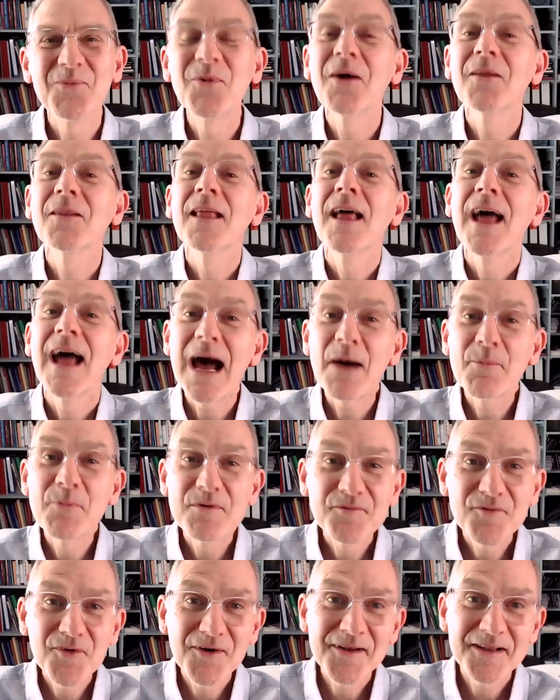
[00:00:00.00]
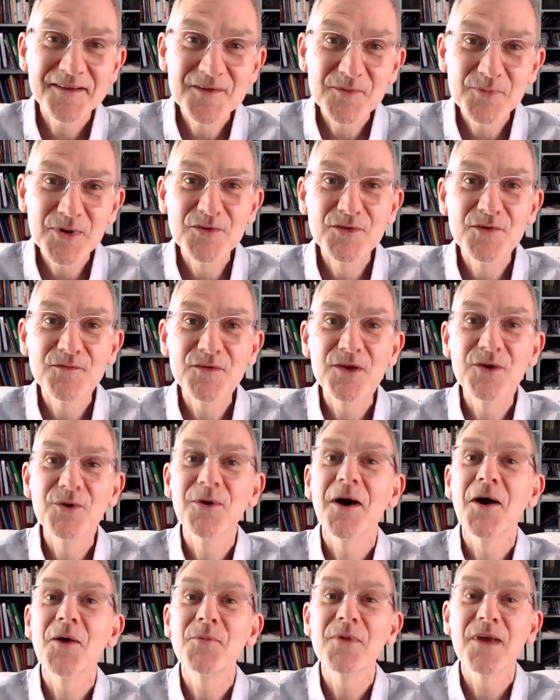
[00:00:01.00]
Well, happy Friday to both of you.
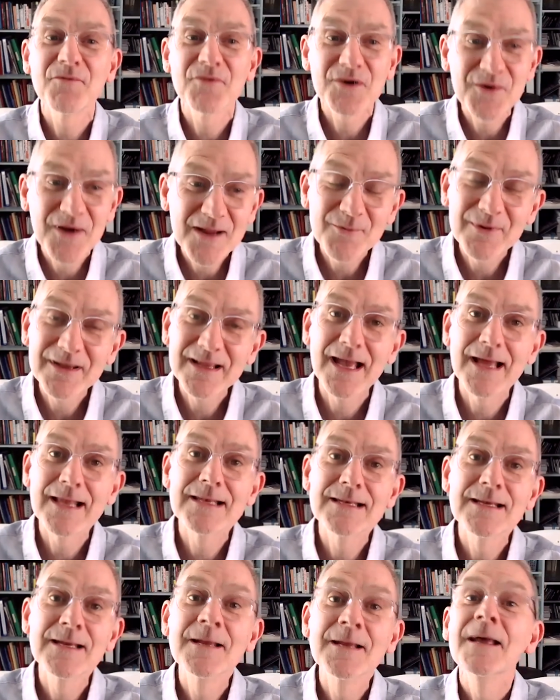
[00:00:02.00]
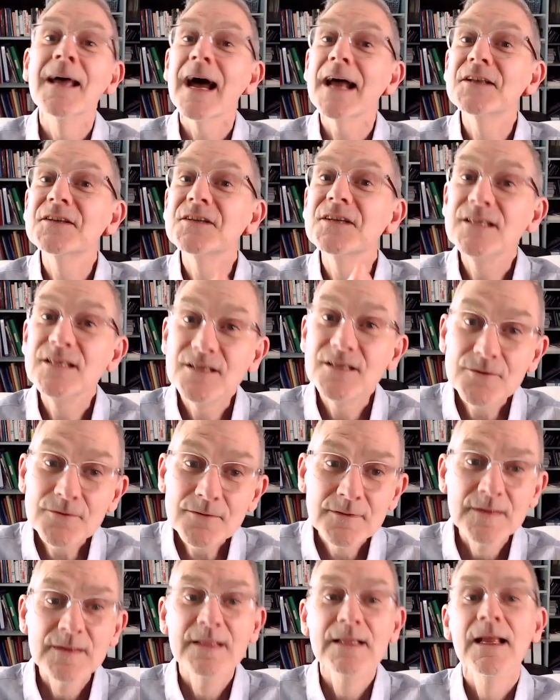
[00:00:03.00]
I hope you have a great weekend. And to
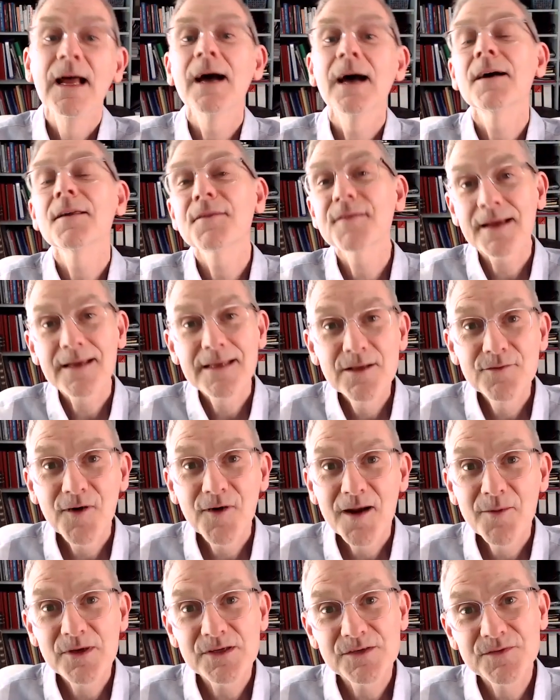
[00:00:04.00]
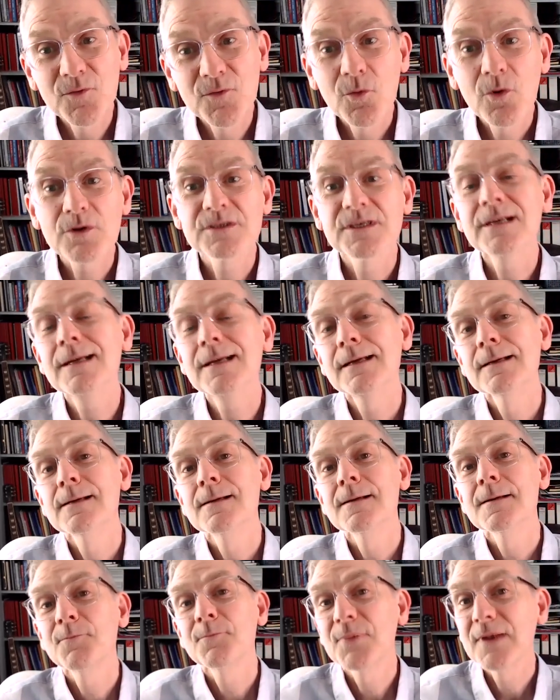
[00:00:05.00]
you, thank you very much for watching.
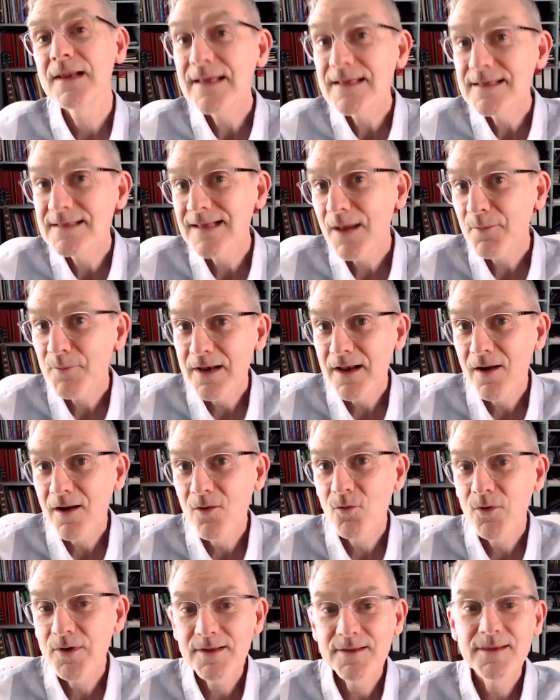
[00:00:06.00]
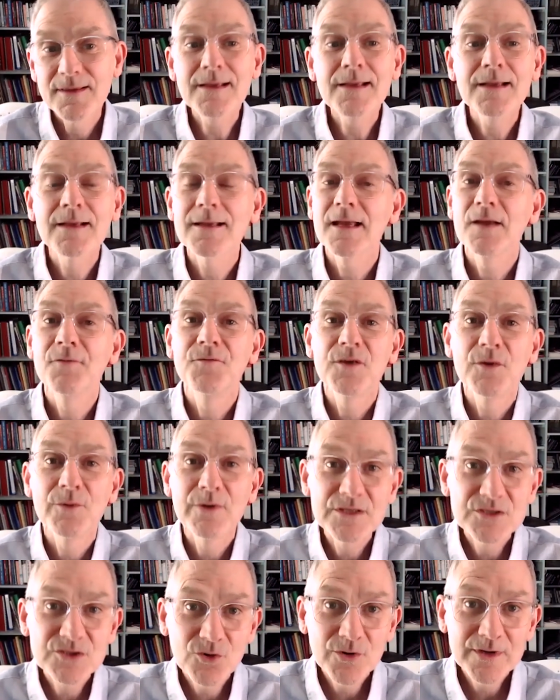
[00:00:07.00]
Please let me know what you think. If you
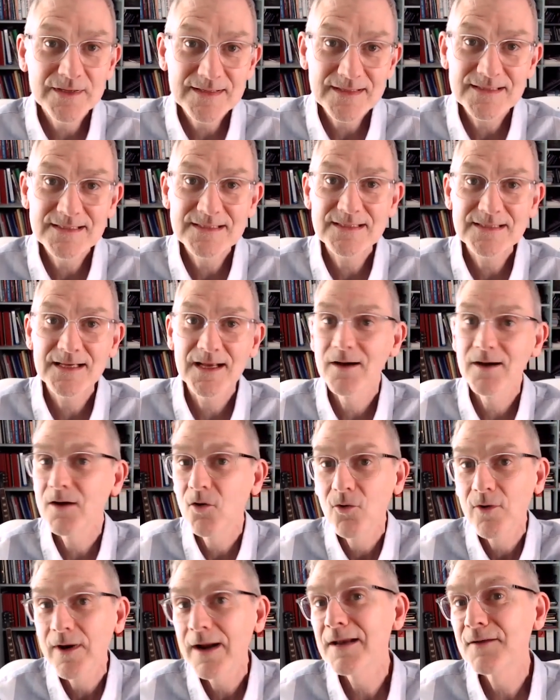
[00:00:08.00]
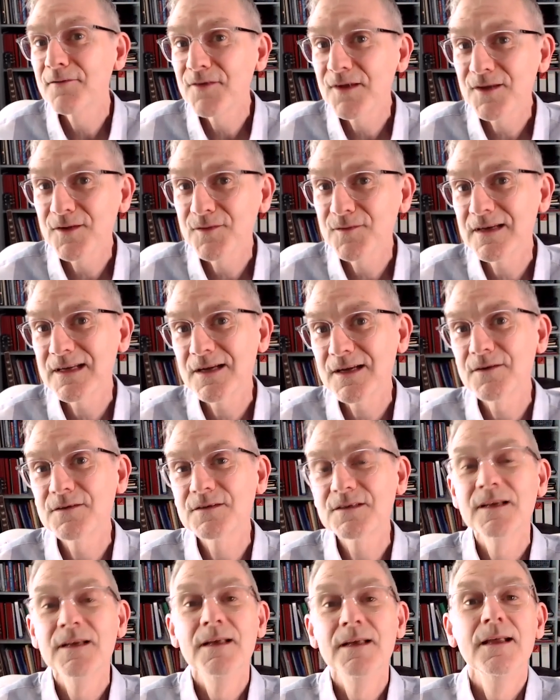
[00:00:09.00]
enjoyed this or any of the other
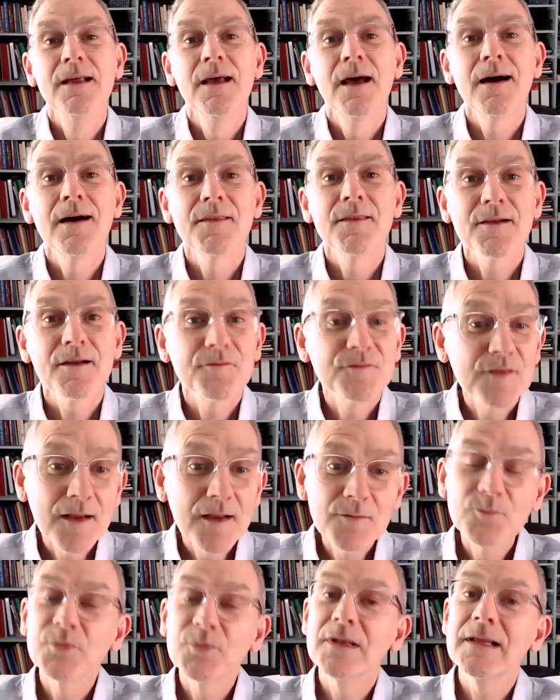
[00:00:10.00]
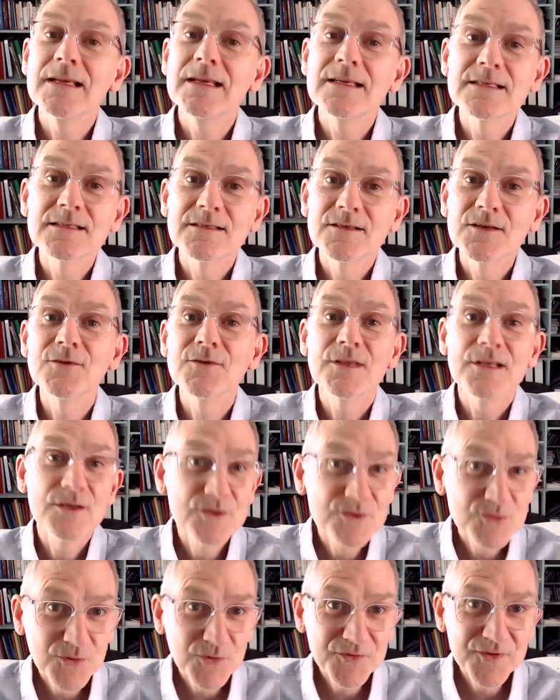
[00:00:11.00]
videos that I've done, please do the
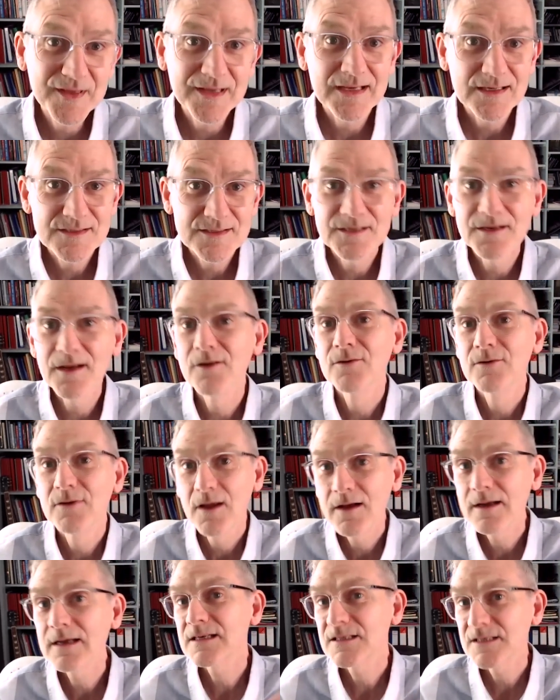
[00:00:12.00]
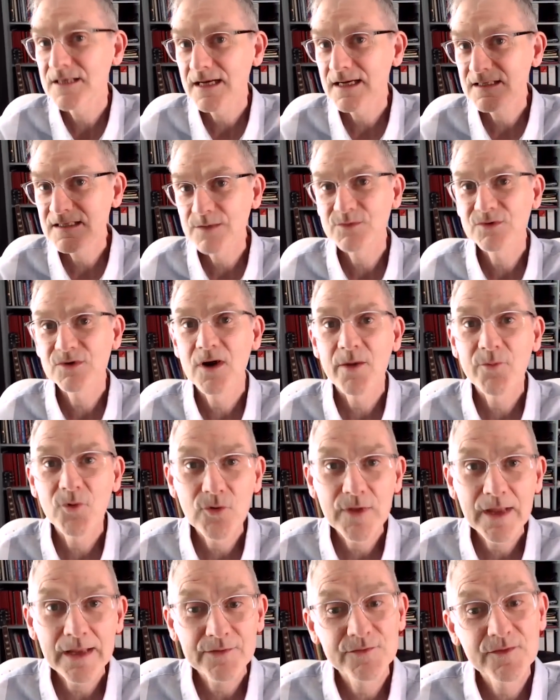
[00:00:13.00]
usual things, like, share, subscribe, all
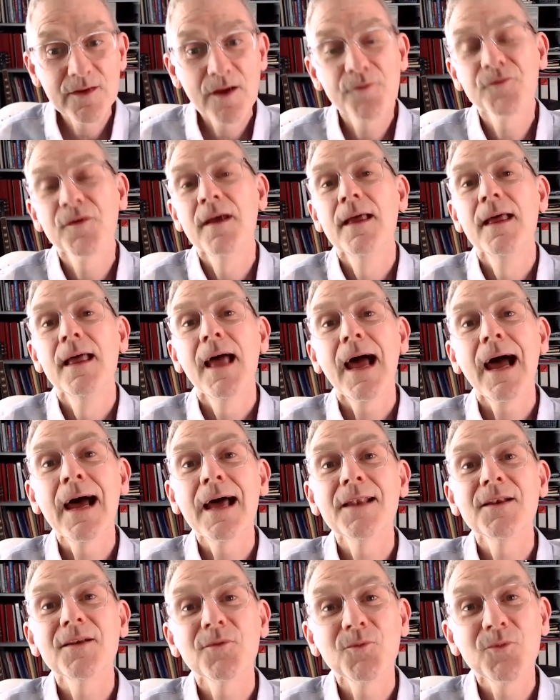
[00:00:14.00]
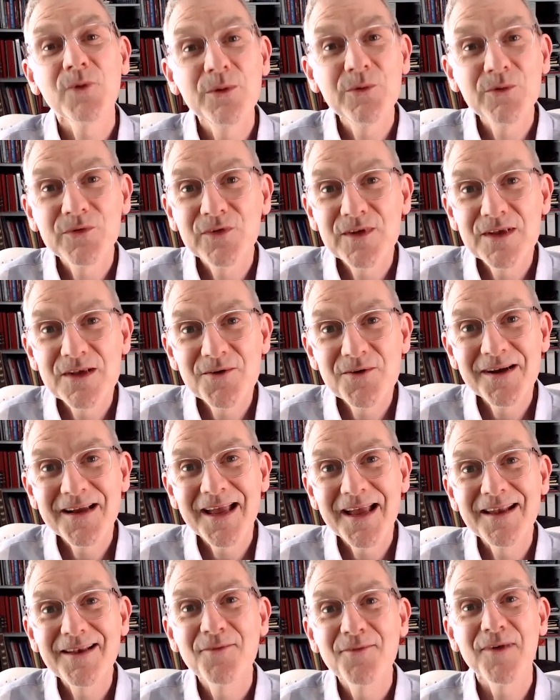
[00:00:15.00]
that stuff. And we will see you
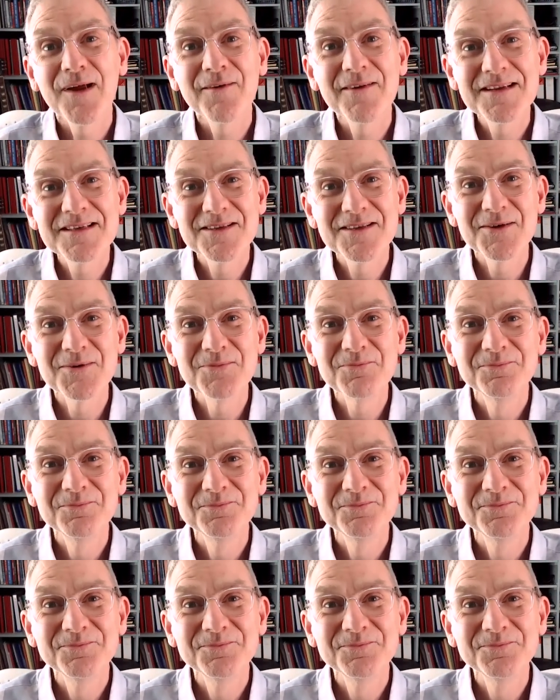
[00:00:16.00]
again very soon.